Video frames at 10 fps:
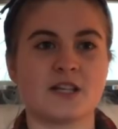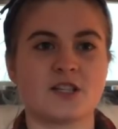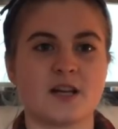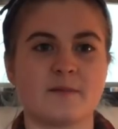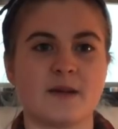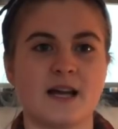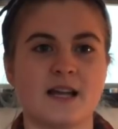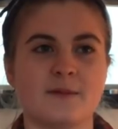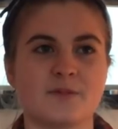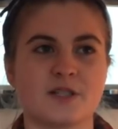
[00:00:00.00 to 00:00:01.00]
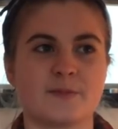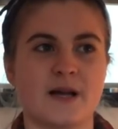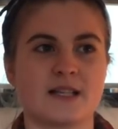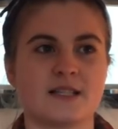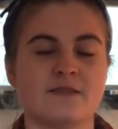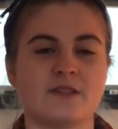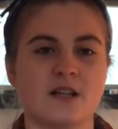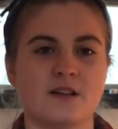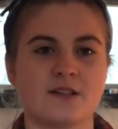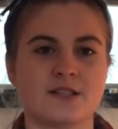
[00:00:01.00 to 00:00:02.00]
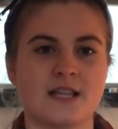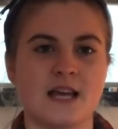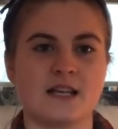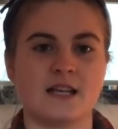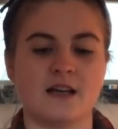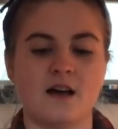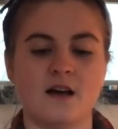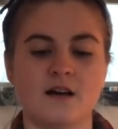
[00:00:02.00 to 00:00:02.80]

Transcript: to share my perspective and understanding